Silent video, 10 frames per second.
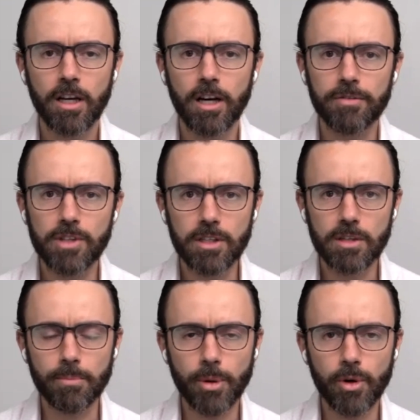I've seen
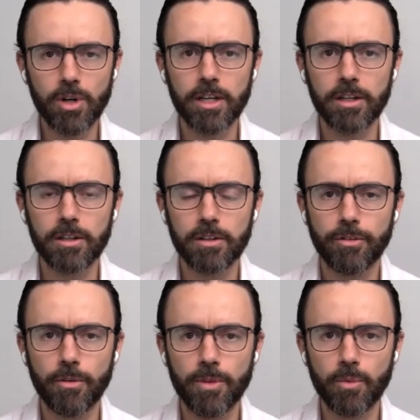some polling
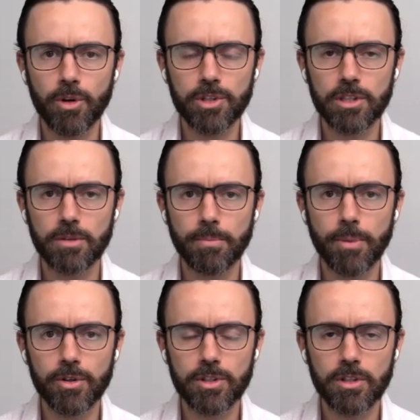from the Washington
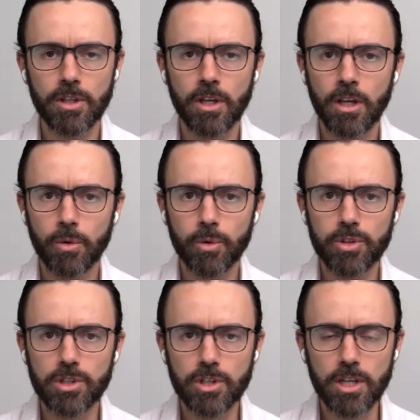Post, which
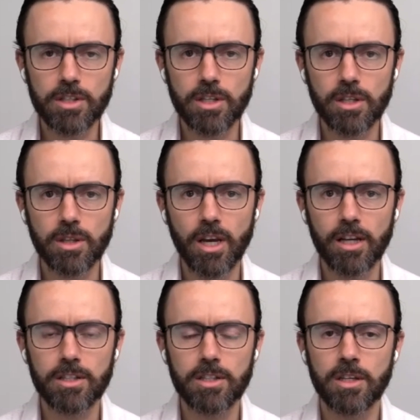suggested that